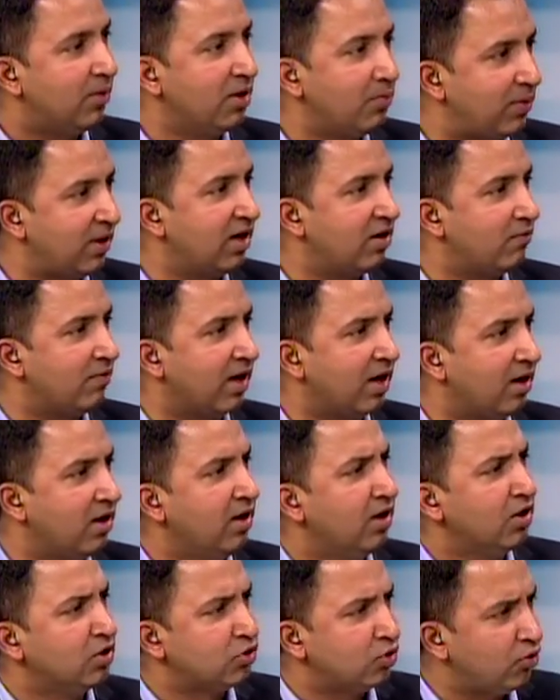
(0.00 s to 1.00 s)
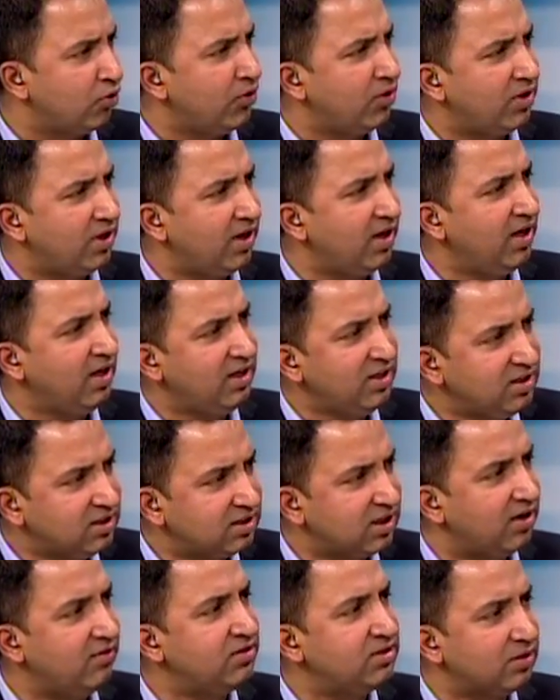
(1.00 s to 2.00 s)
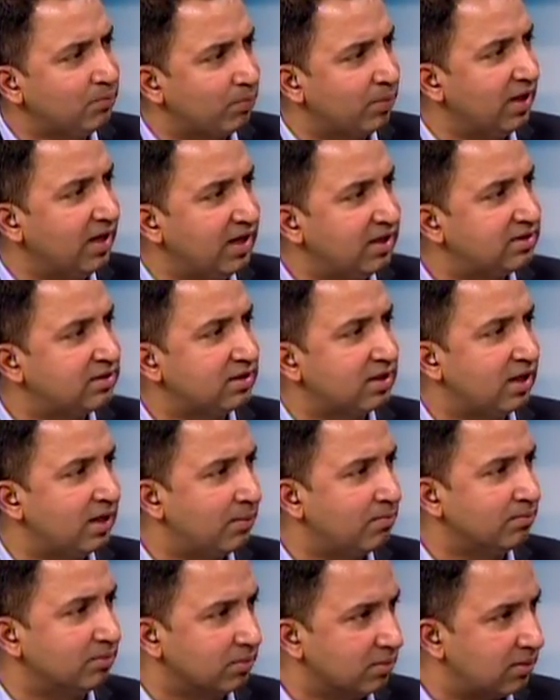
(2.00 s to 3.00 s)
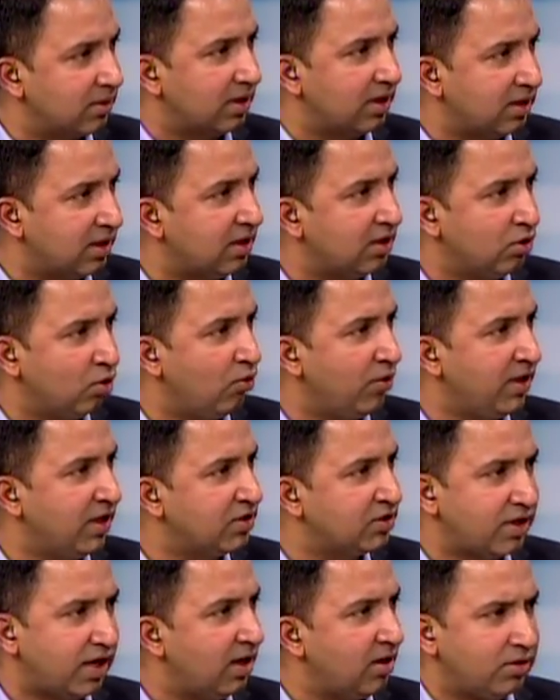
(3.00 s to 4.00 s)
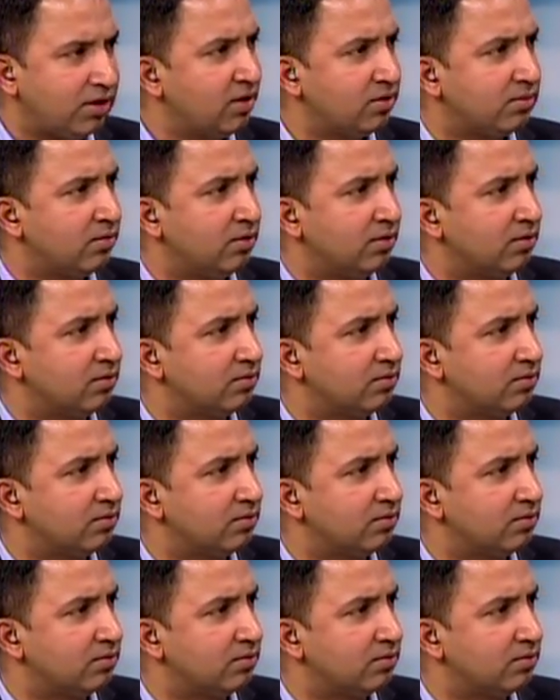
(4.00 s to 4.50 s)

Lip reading: but he played well. So do you think he deserves a place in the ODI squad? Yes. No.